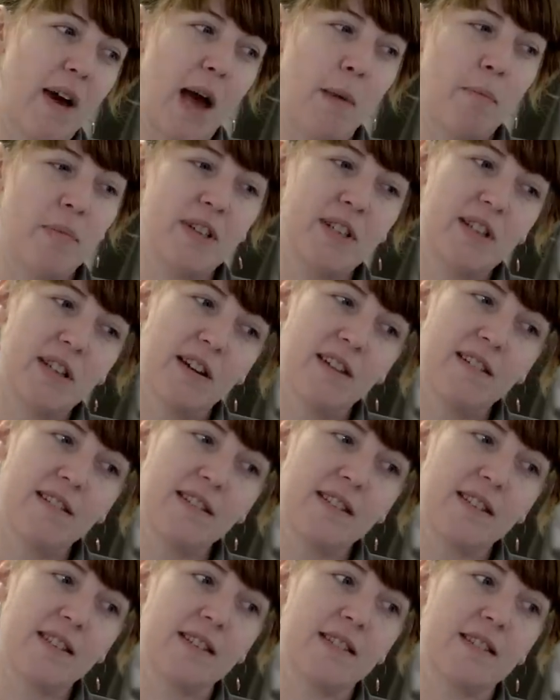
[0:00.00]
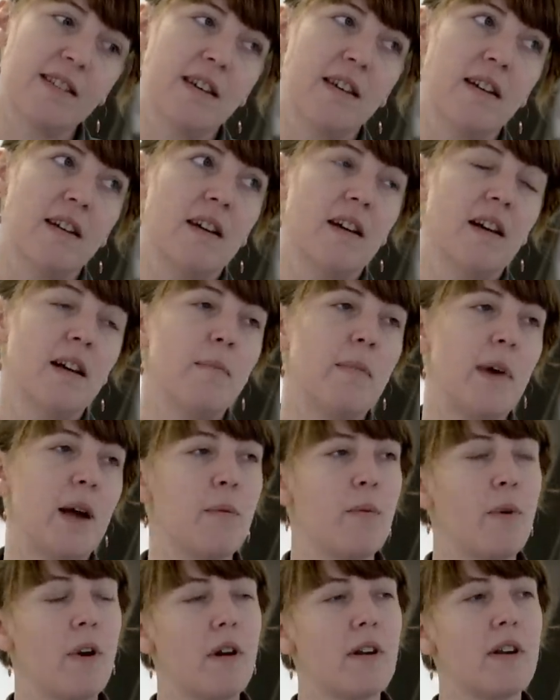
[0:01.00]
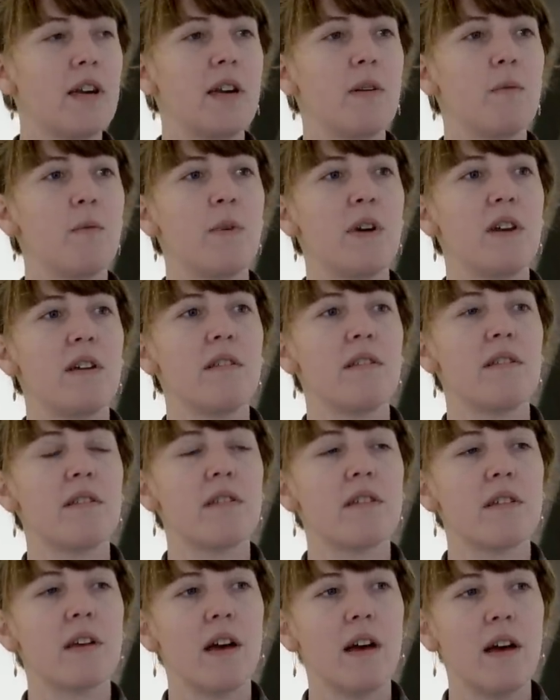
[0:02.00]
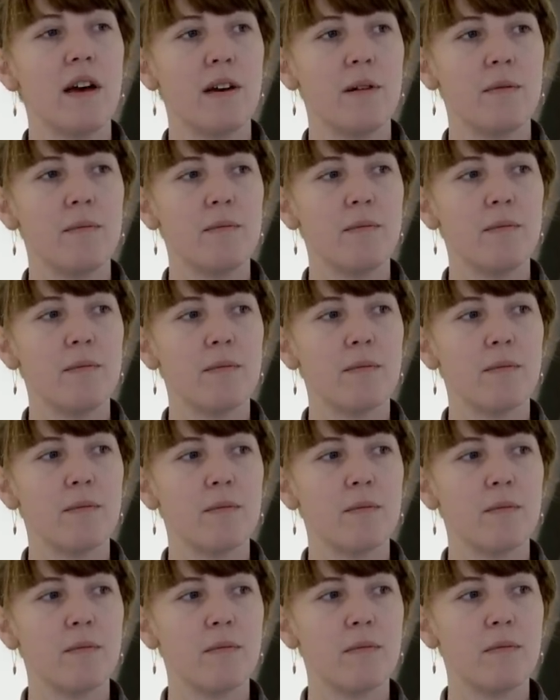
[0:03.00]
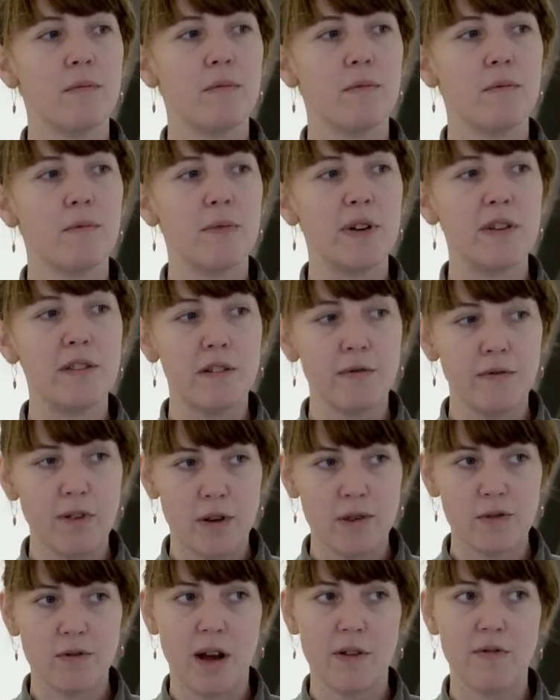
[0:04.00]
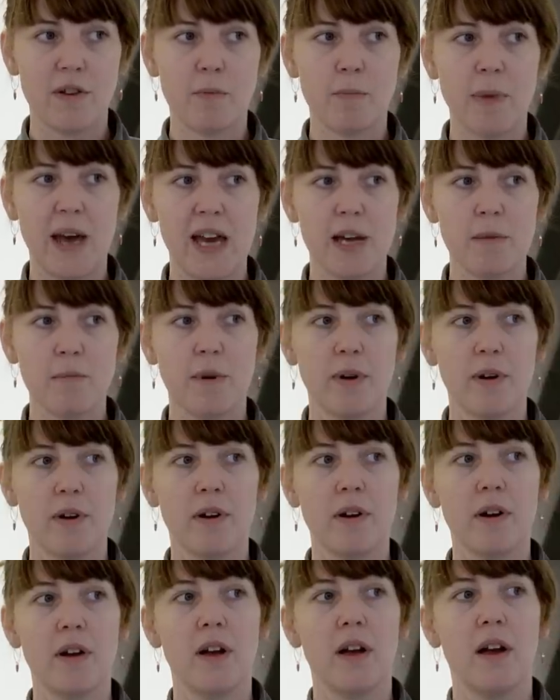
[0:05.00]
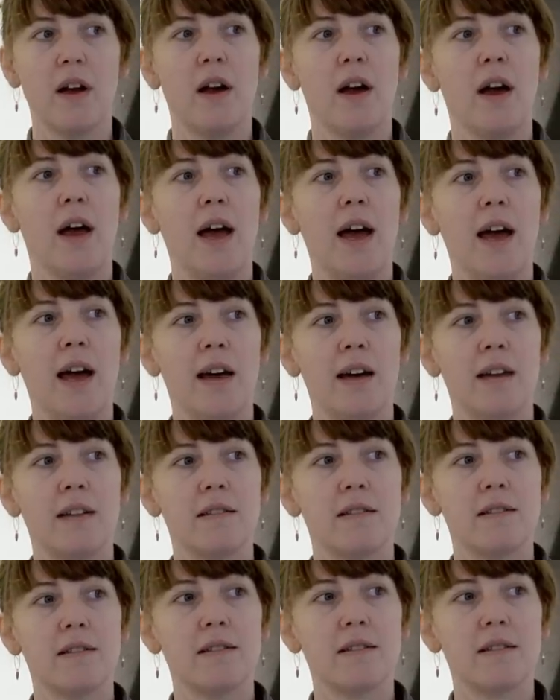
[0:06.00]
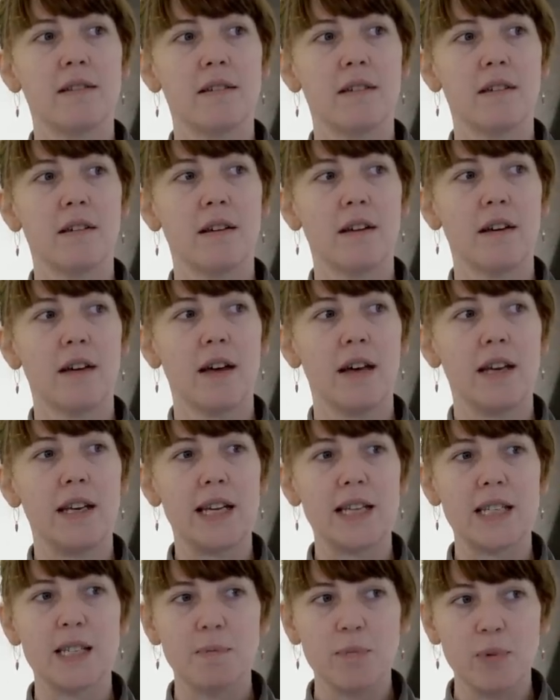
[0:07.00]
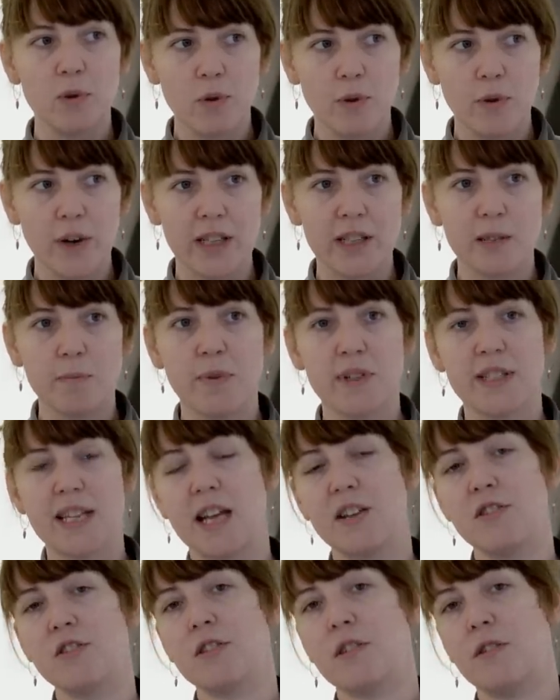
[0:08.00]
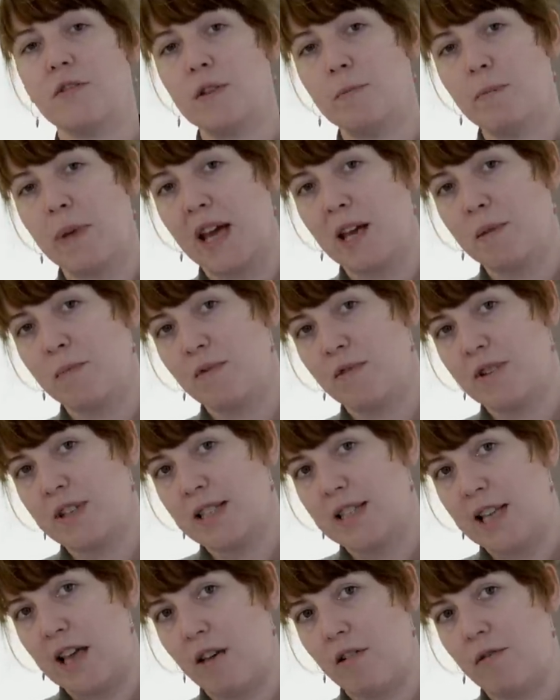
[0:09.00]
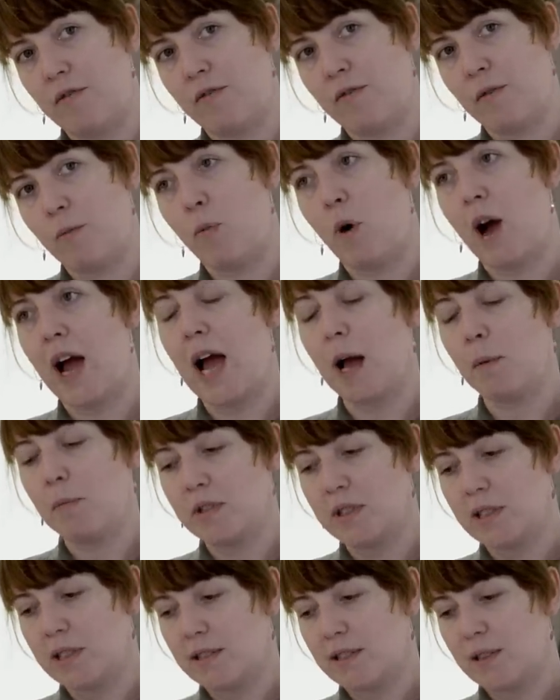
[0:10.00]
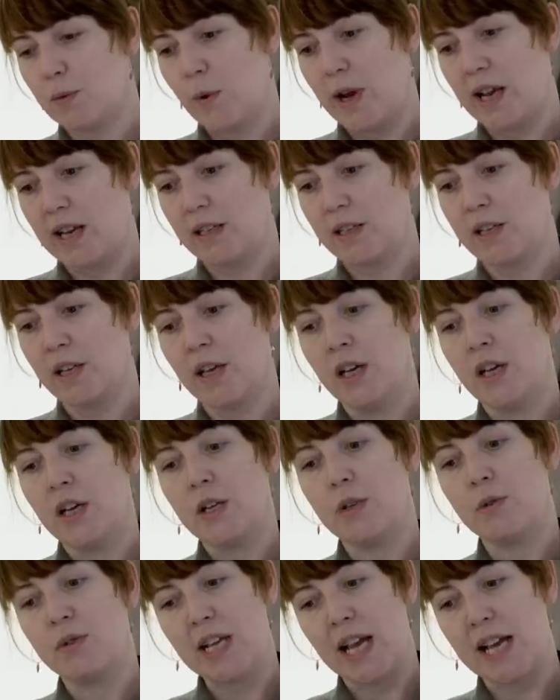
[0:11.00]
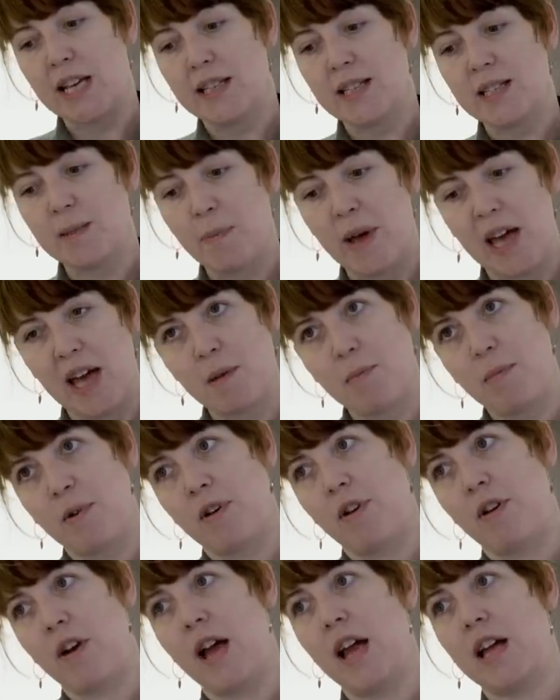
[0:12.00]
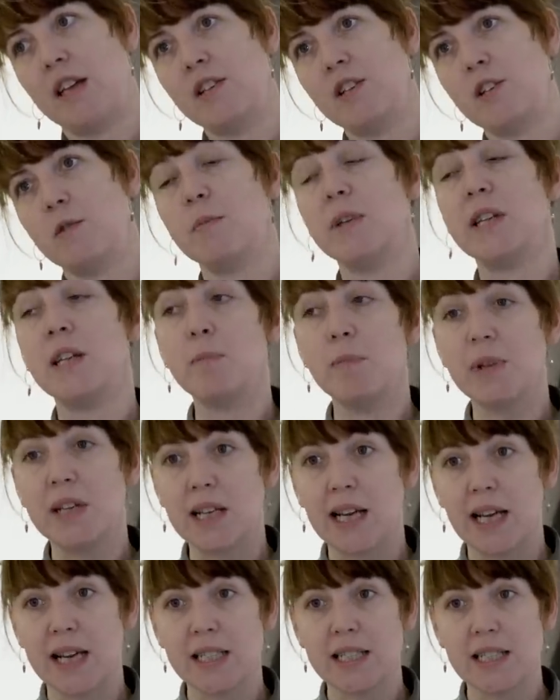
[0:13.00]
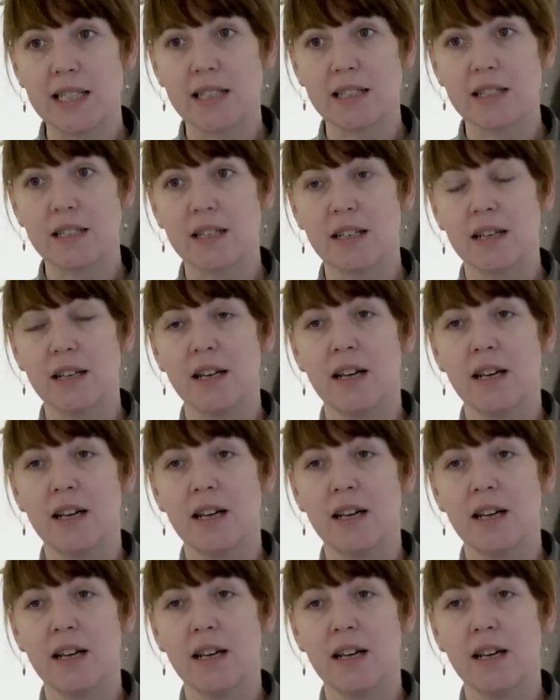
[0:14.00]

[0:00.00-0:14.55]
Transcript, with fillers: happen chance, by working with the photographic paper and exploring the potential of the paper itself, and what happens when you take this paper and you manipulate it.